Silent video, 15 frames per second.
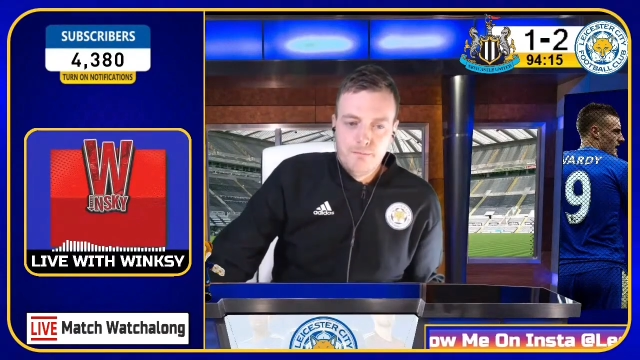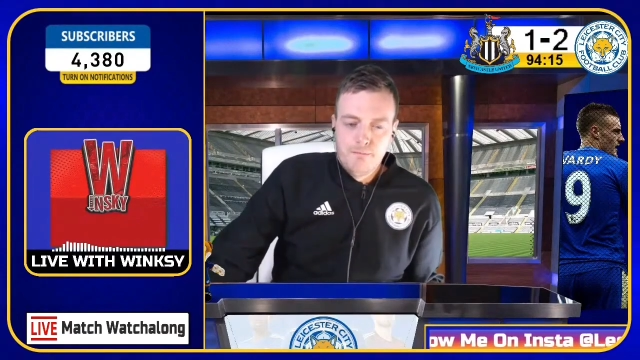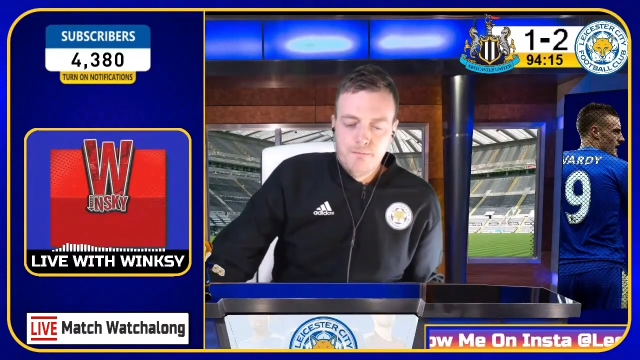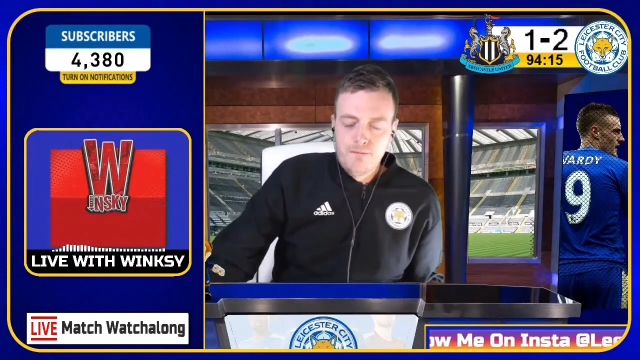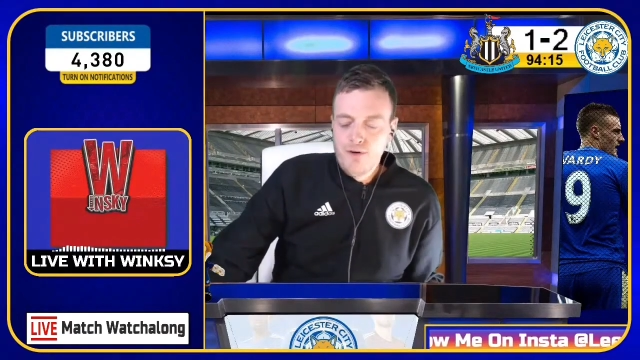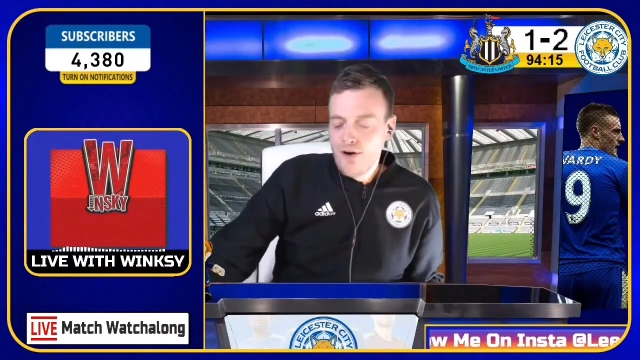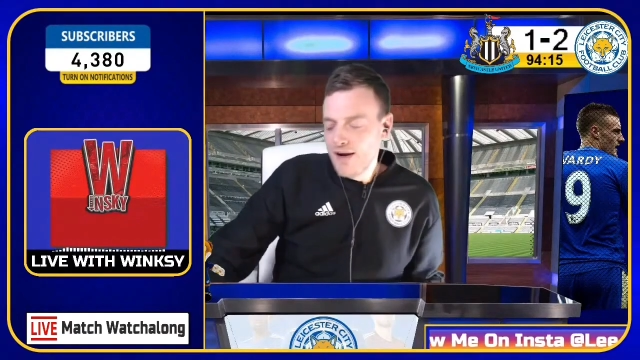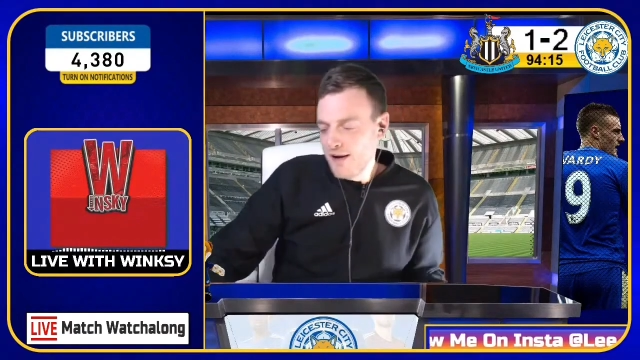
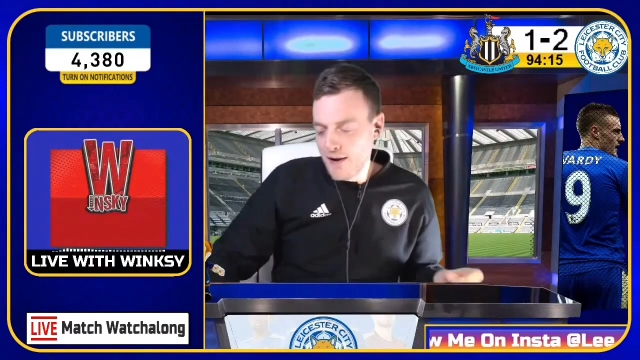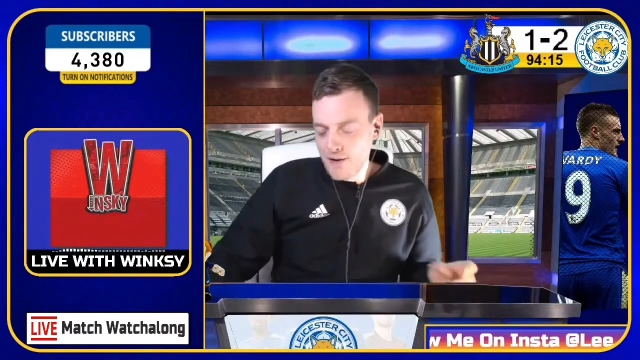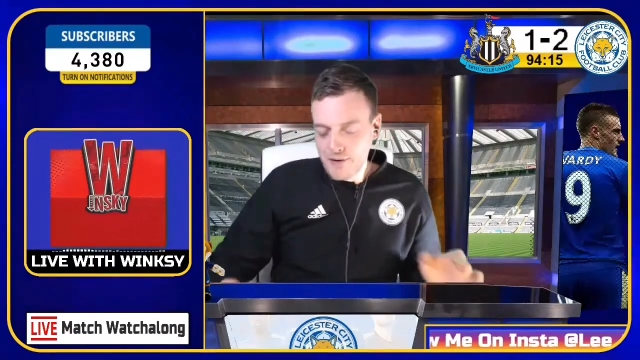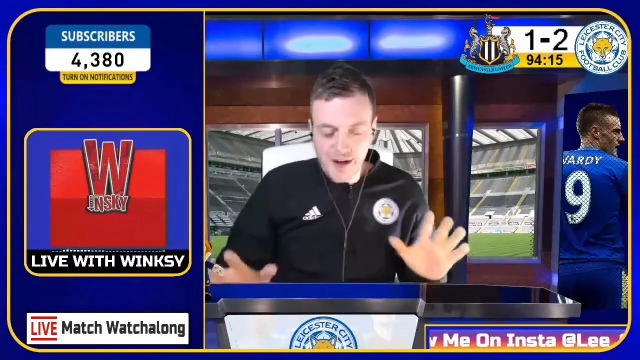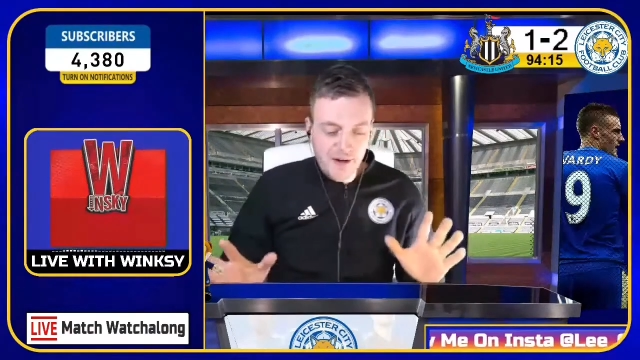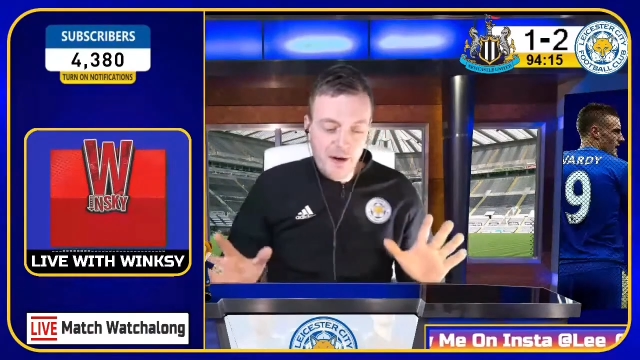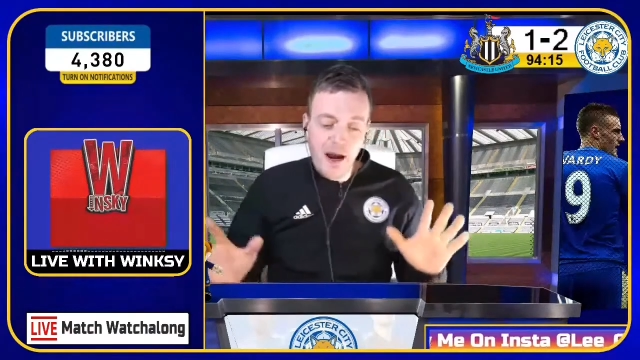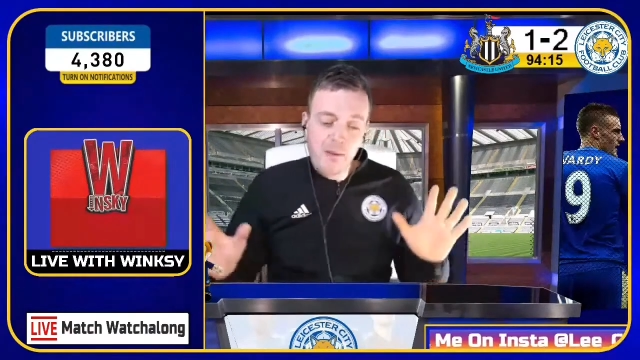Right,
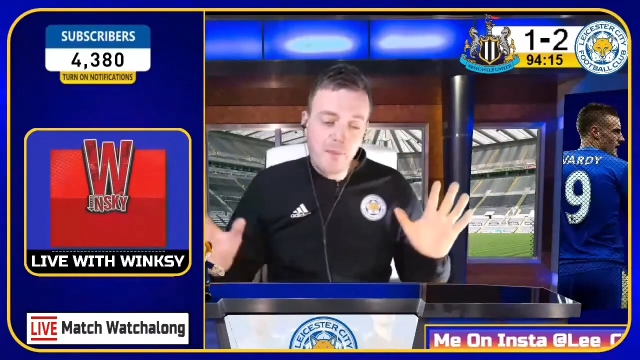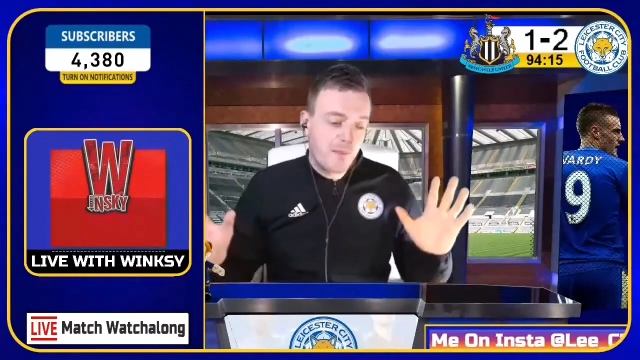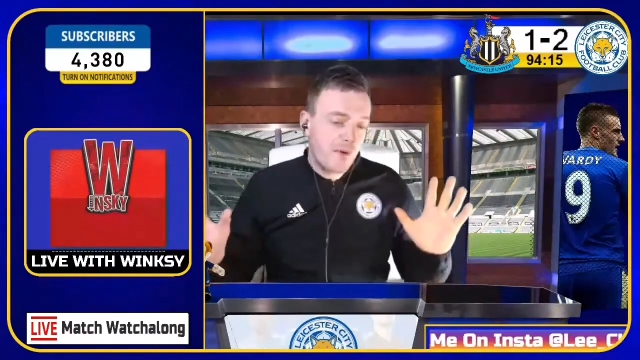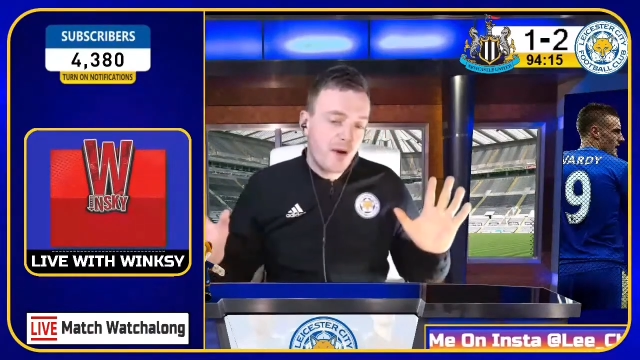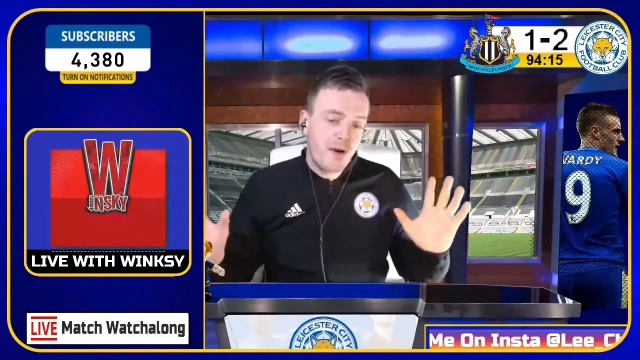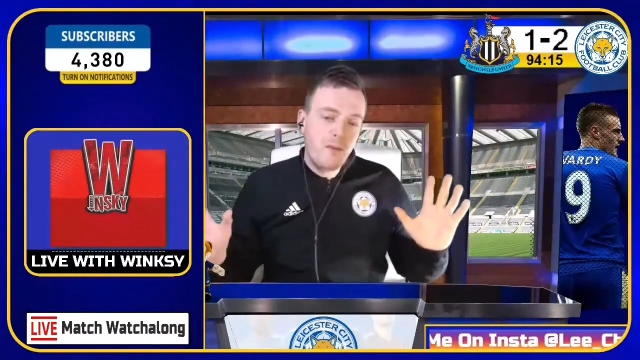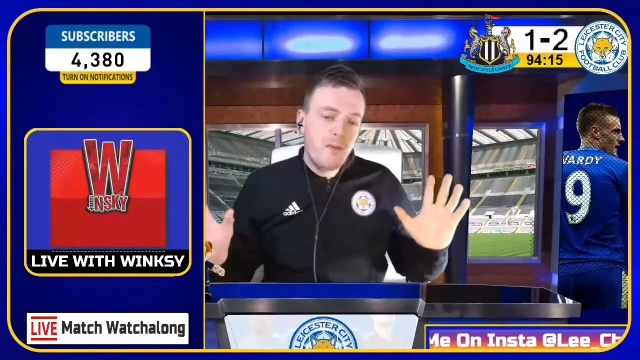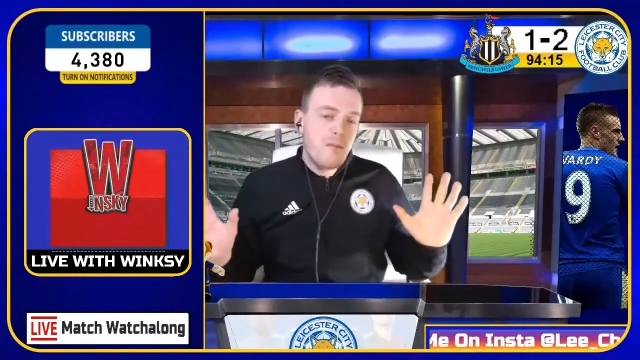okay.
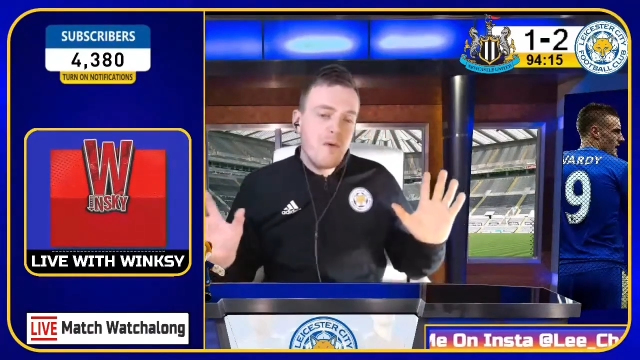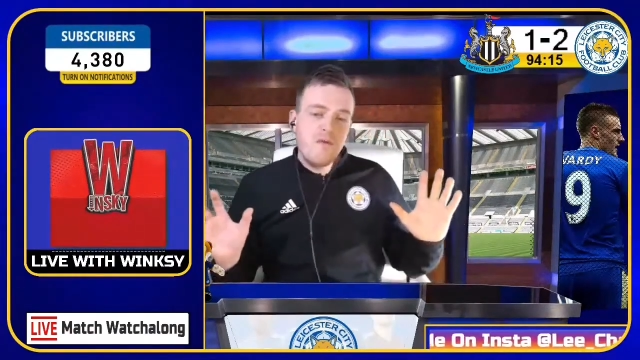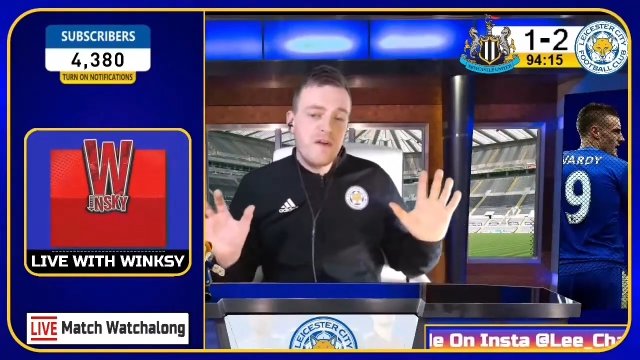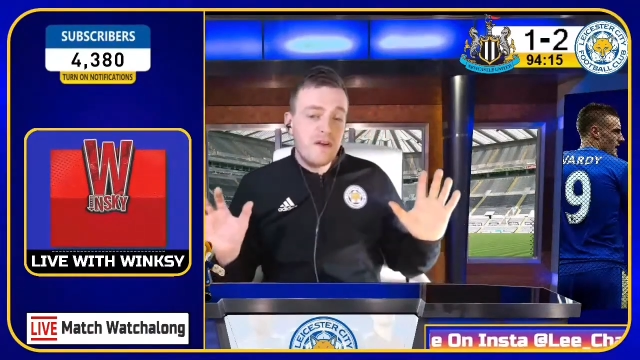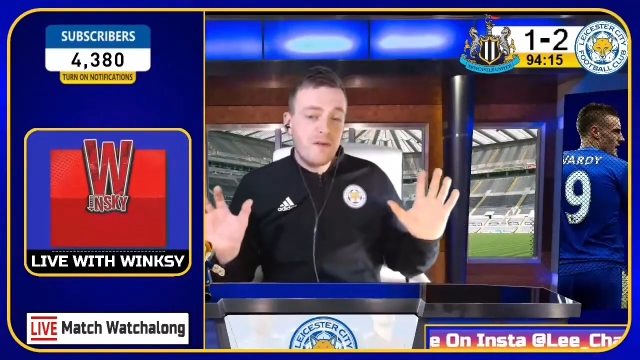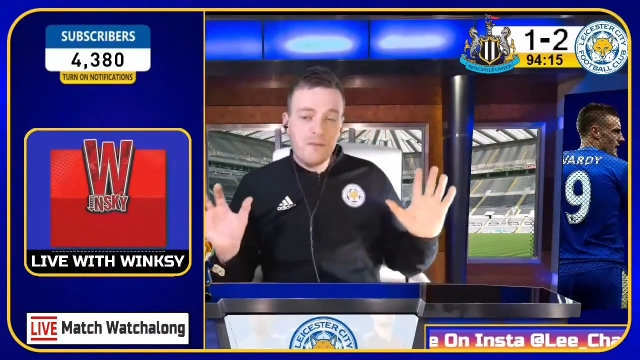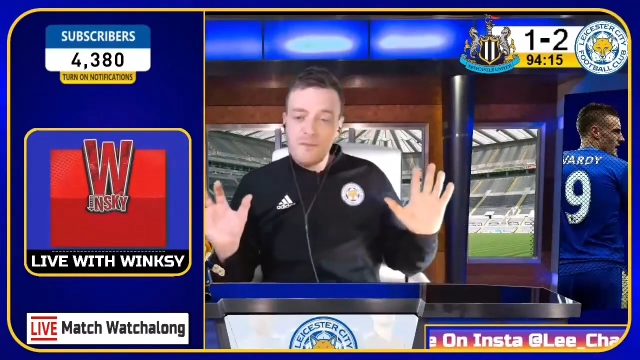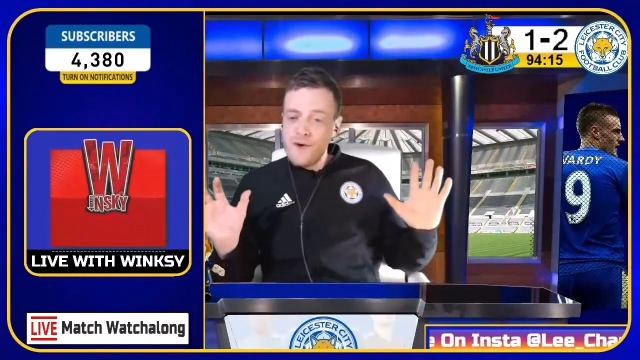
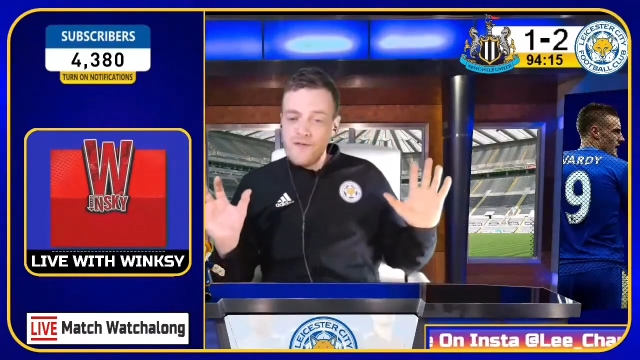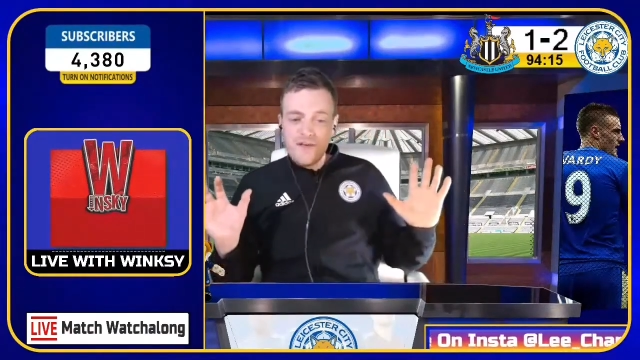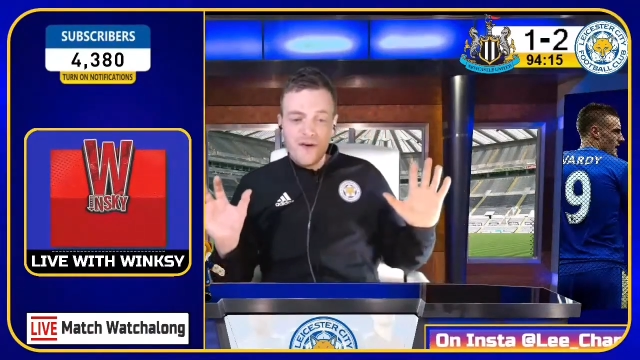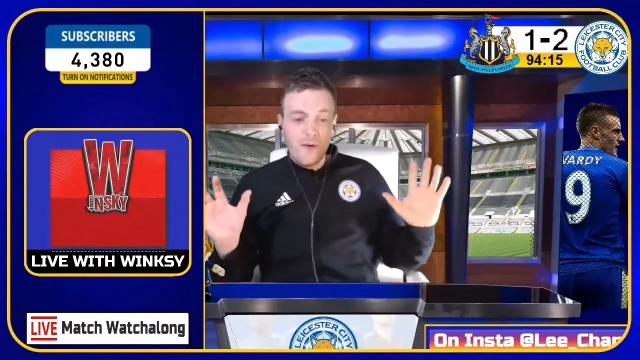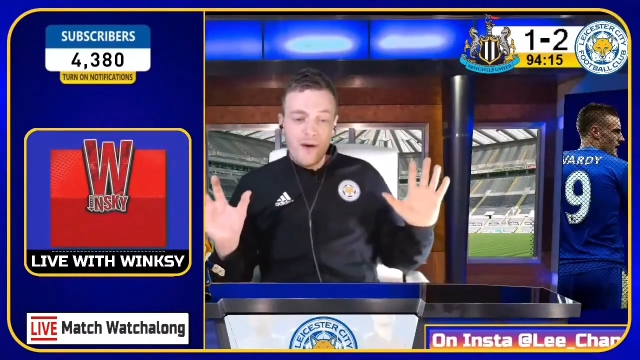We're moving